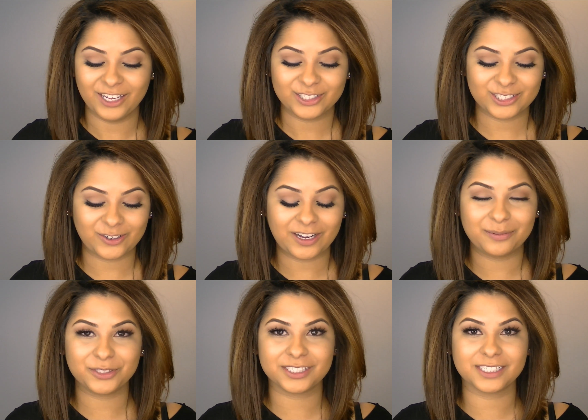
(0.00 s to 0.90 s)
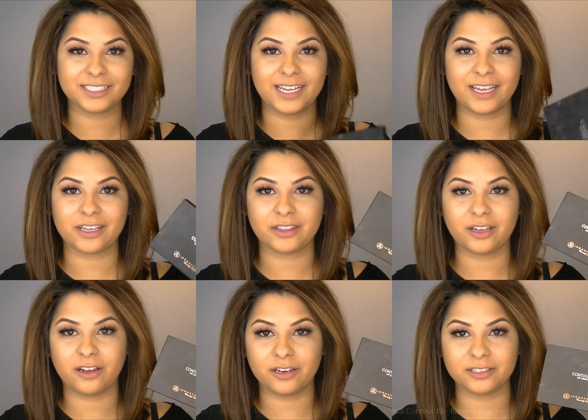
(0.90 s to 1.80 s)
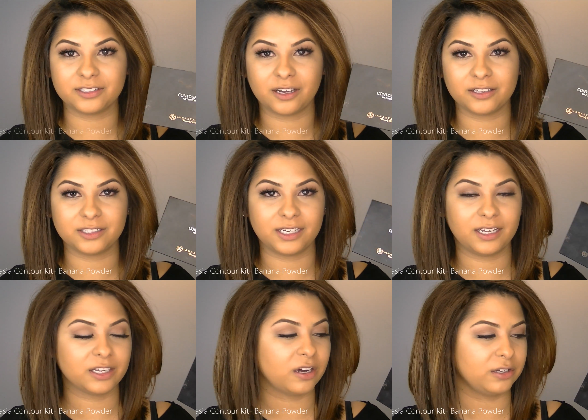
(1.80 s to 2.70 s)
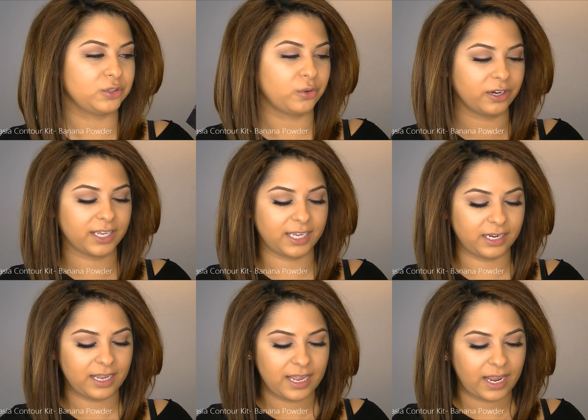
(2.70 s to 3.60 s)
So I'm just going to take the Anastasia contour kit,